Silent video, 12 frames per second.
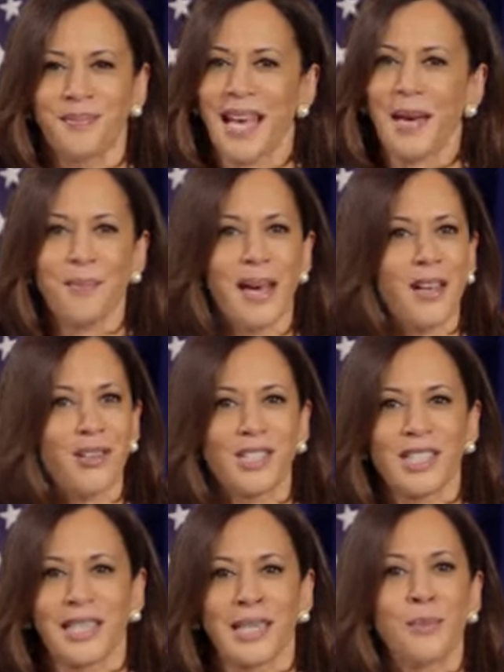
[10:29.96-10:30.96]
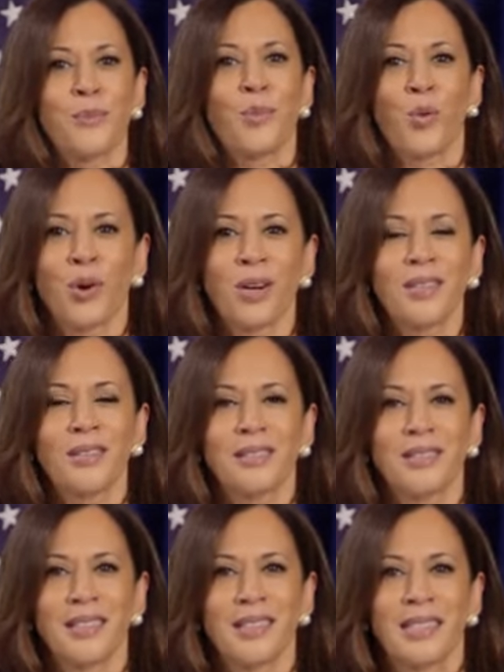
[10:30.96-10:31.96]
That mattered to him more
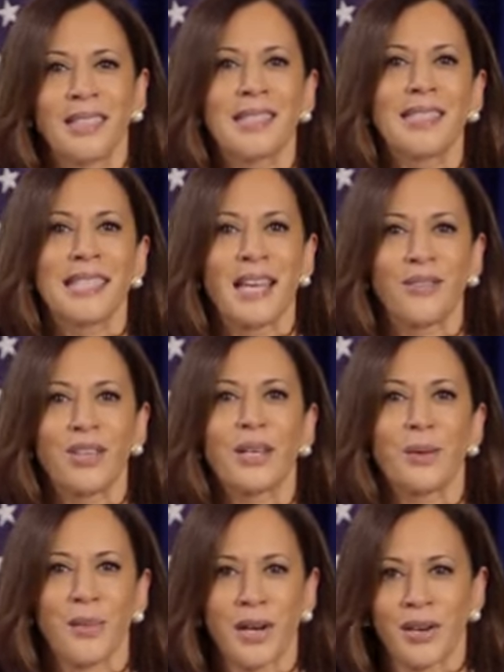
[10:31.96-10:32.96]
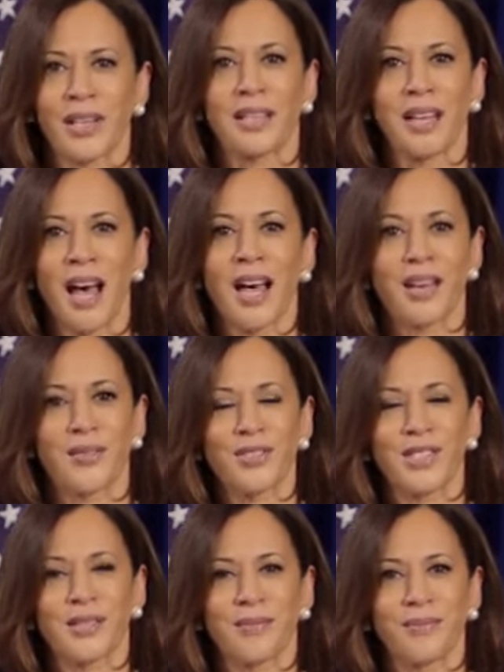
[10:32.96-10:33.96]
than saving American
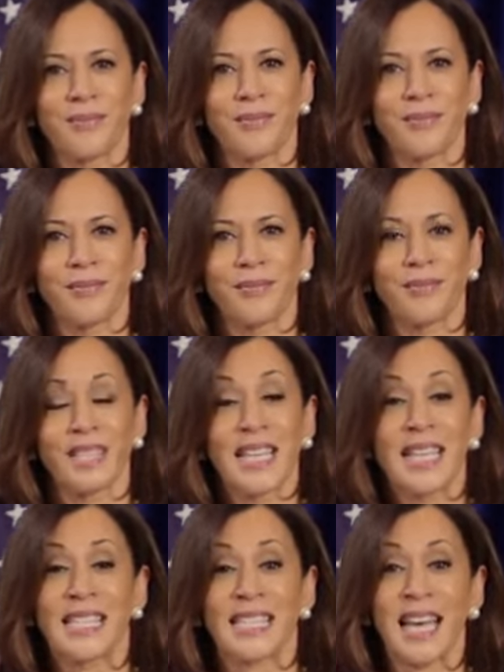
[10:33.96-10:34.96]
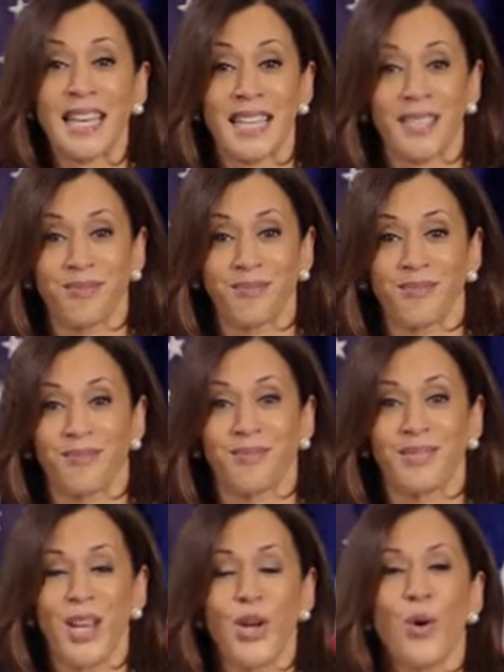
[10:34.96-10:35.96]
lives. Second,
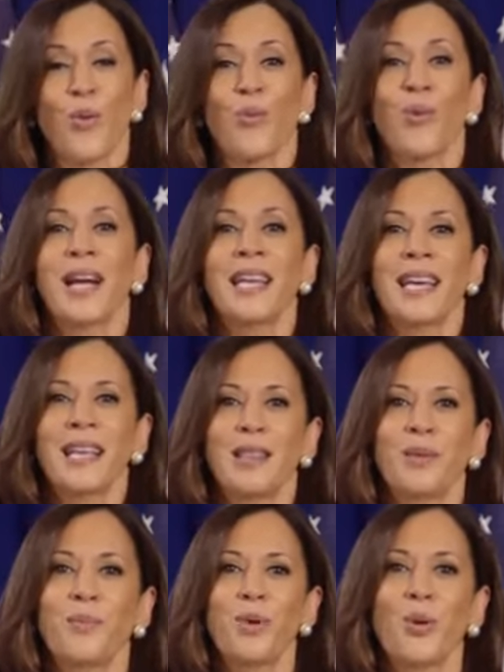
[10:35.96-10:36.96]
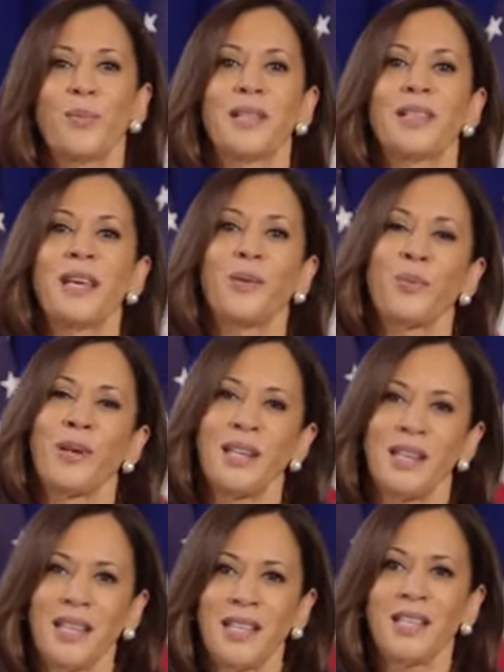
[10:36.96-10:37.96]
right at the moment that we
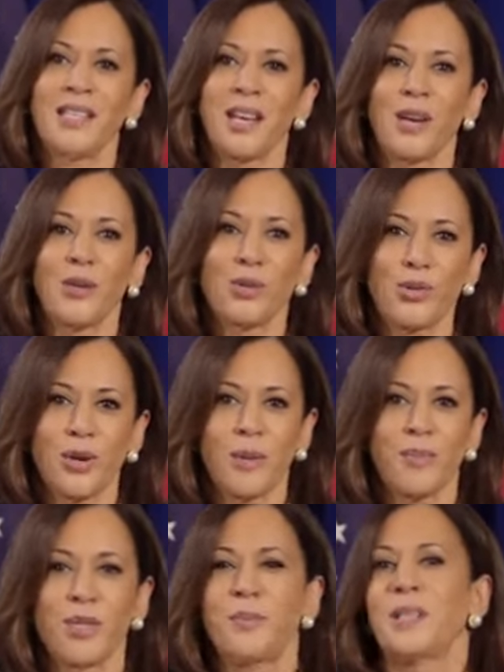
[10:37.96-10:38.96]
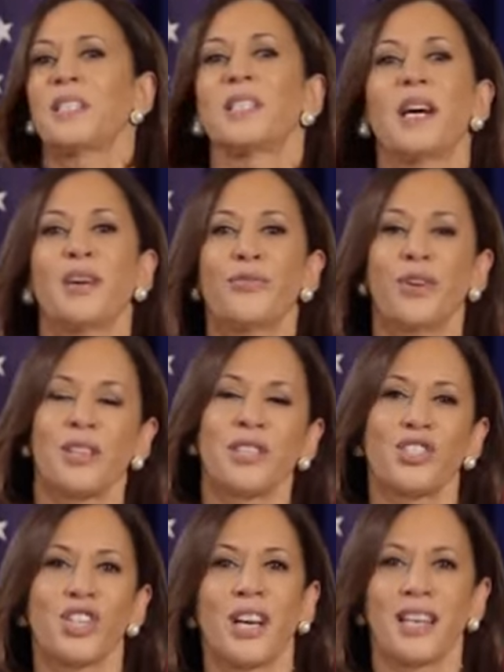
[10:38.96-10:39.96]
needed Donald Trump to be tough on
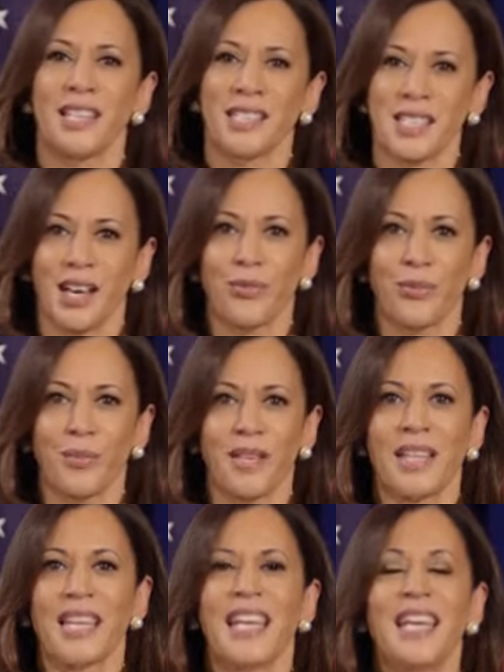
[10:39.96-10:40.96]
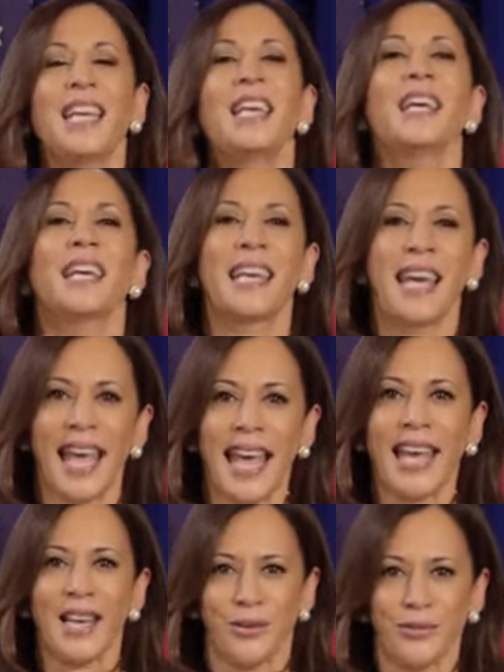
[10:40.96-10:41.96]
the Chinese government, he
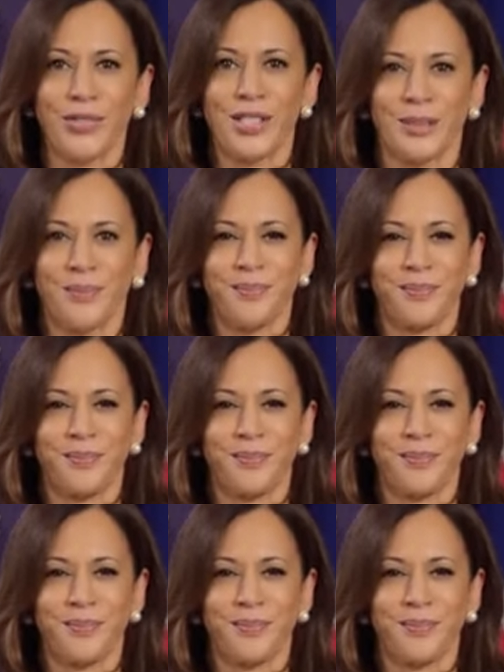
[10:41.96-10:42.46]
caved.